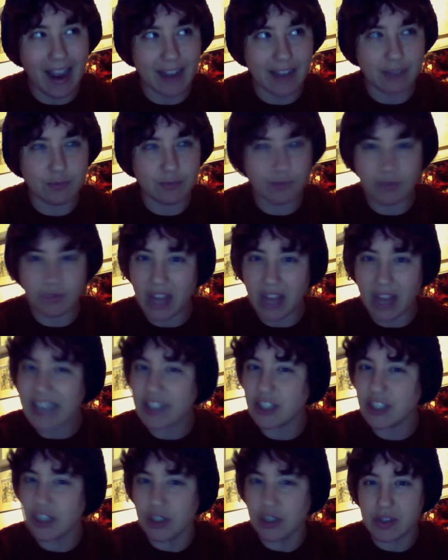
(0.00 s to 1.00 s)
I
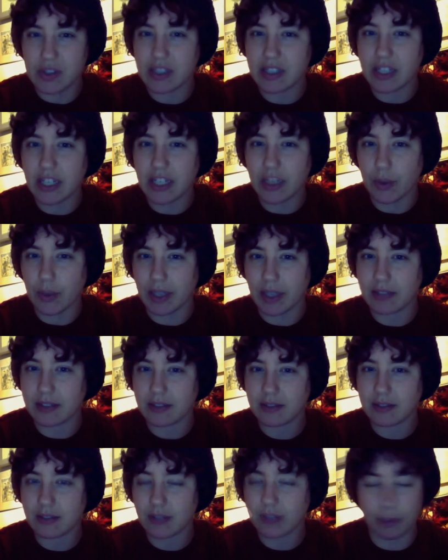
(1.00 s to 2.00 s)
liked her
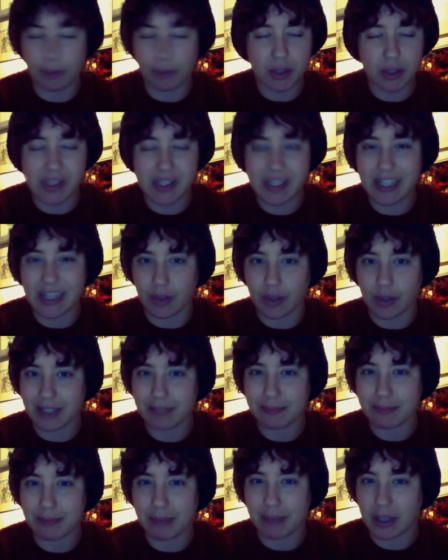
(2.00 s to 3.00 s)
book
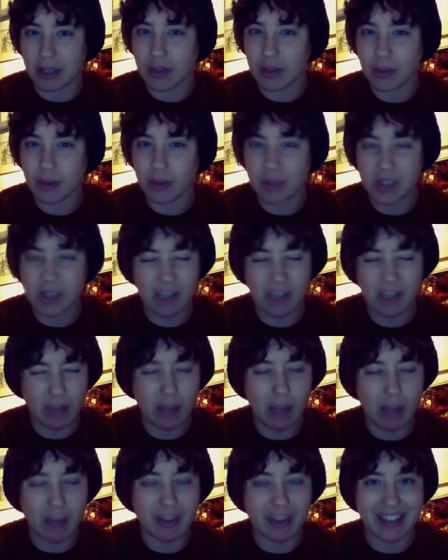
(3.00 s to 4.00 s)
Secret better. There was
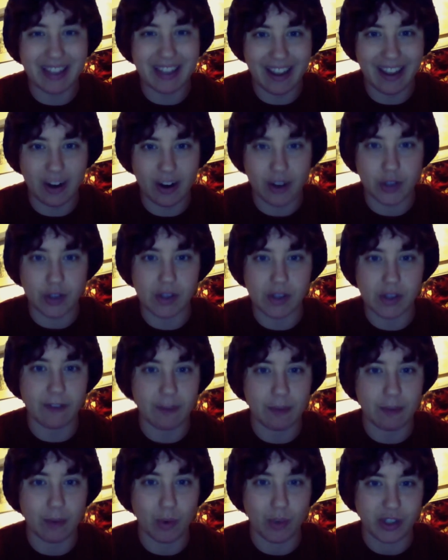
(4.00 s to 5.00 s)
something about the characters I
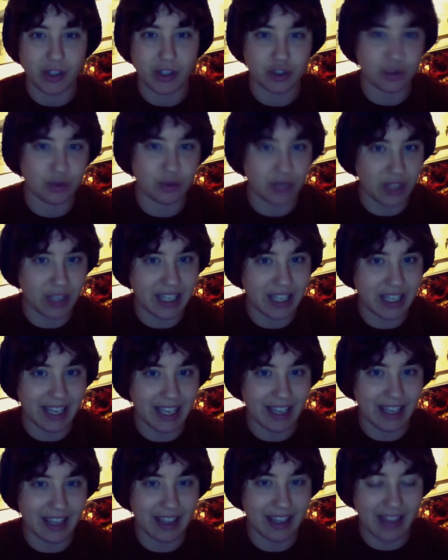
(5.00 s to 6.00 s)
found more
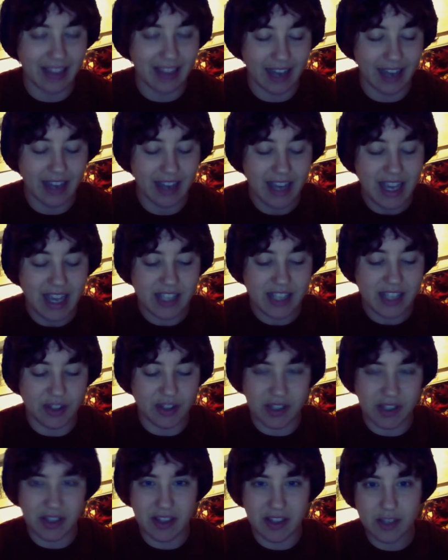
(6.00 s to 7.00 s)
intriguing in that
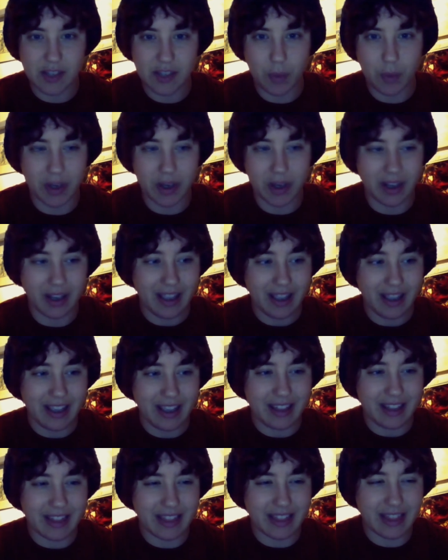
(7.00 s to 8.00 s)
series. In this one,
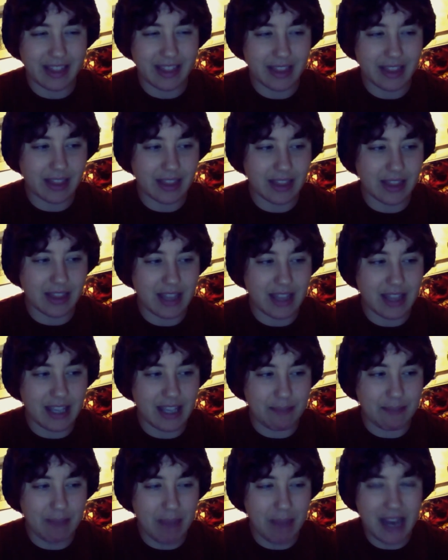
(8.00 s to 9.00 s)

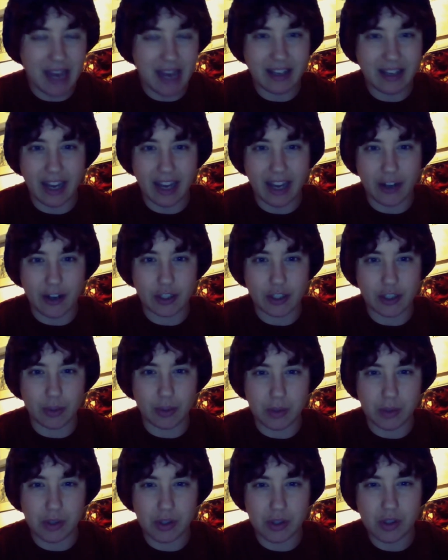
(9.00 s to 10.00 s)
the main
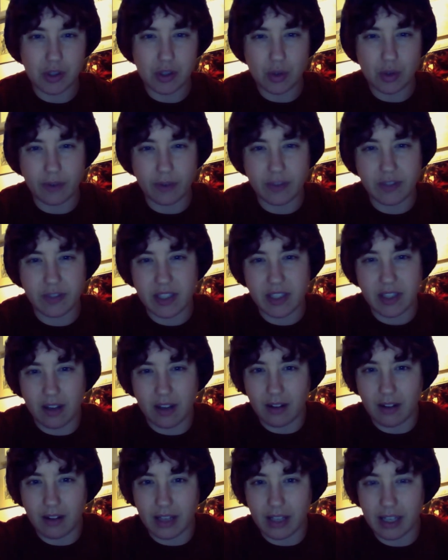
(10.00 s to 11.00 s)
character was just sort of
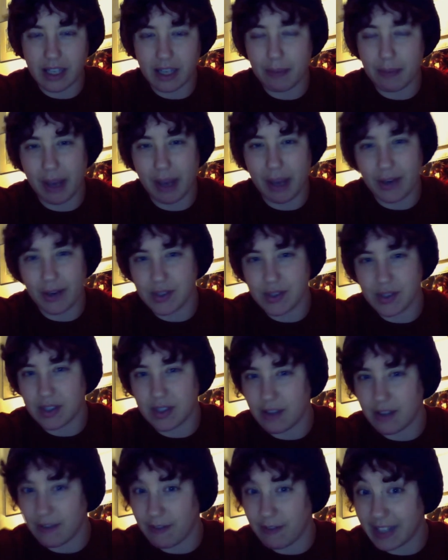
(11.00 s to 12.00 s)
dull in
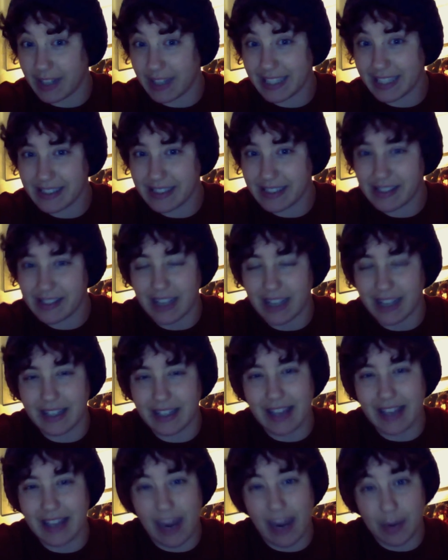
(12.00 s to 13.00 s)
comparison to the villains,
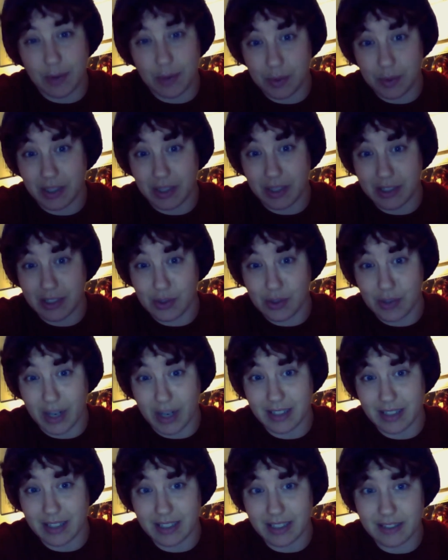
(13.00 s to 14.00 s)
and that was really
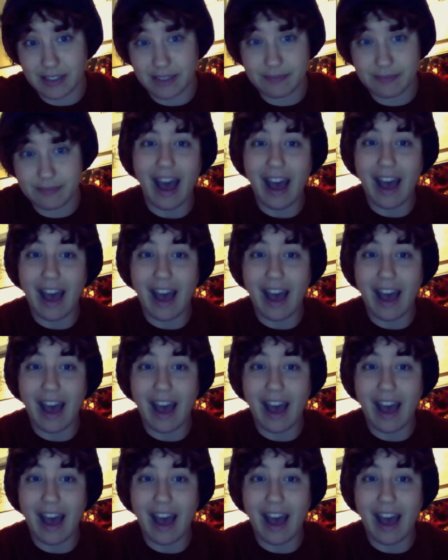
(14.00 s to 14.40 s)
distracting.